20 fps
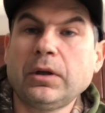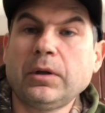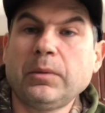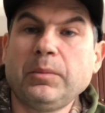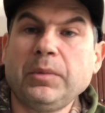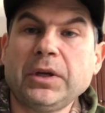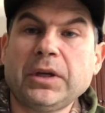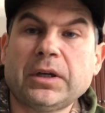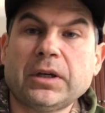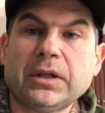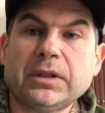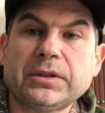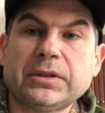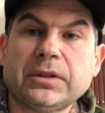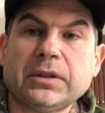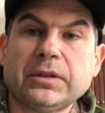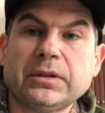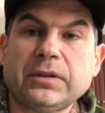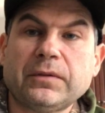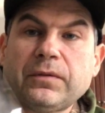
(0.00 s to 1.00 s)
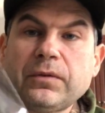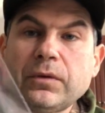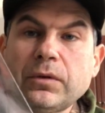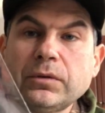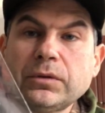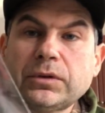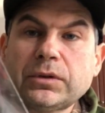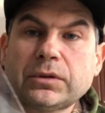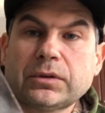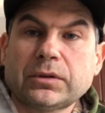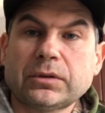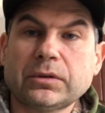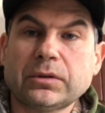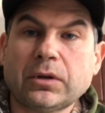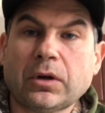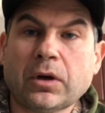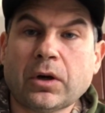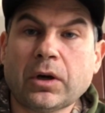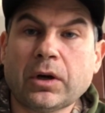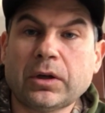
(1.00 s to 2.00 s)
because the floats
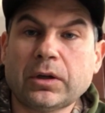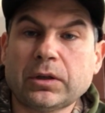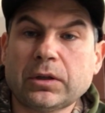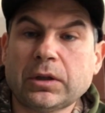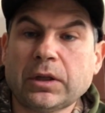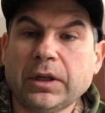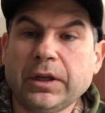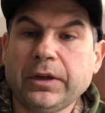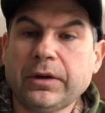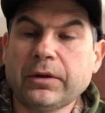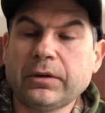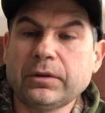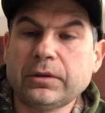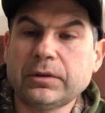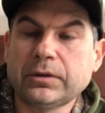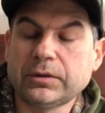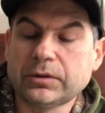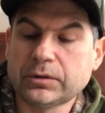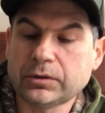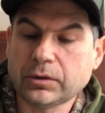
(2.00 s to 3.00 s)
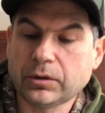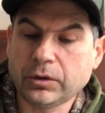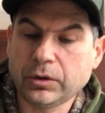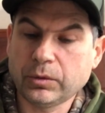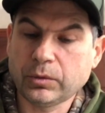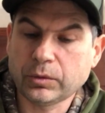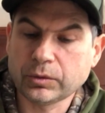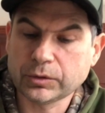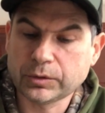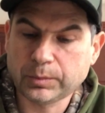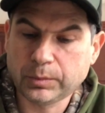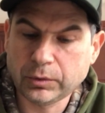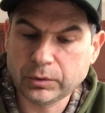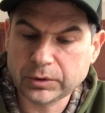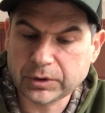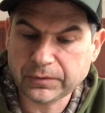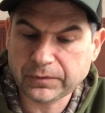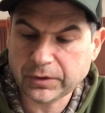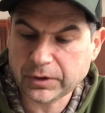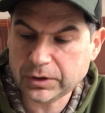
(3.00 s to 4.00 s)
are clear, so you won't spook
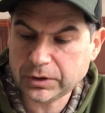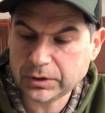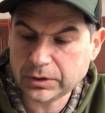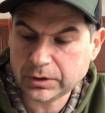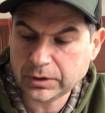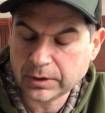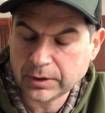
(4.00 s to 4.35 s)
the fish.